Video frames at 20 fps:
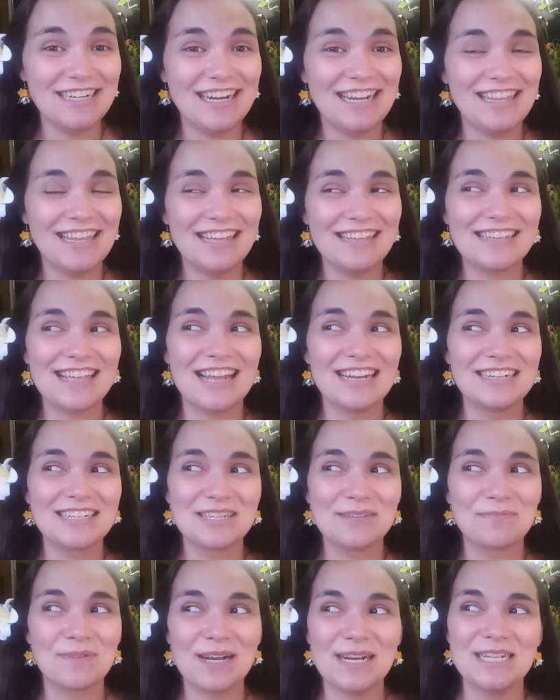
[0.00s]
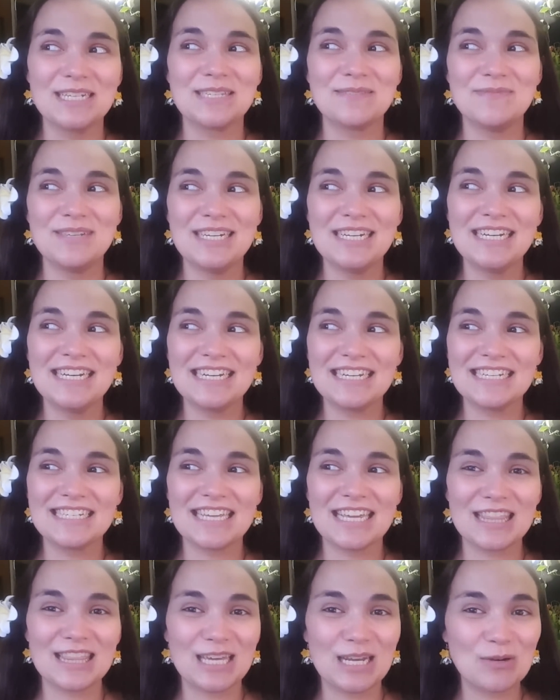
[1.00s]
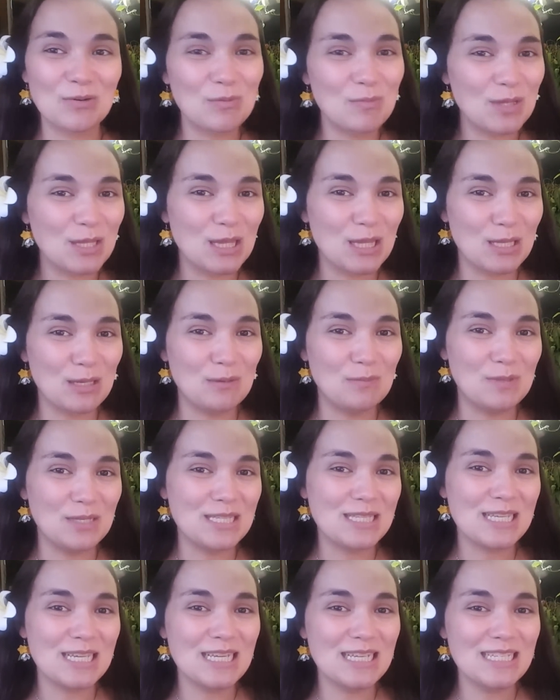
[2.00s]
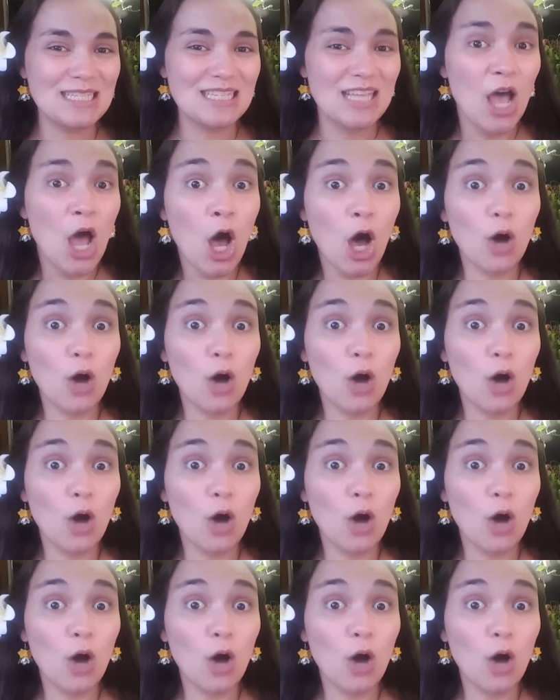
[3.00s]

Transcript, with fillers: and that kind of surprised me, because I thought it would be the hibiscus.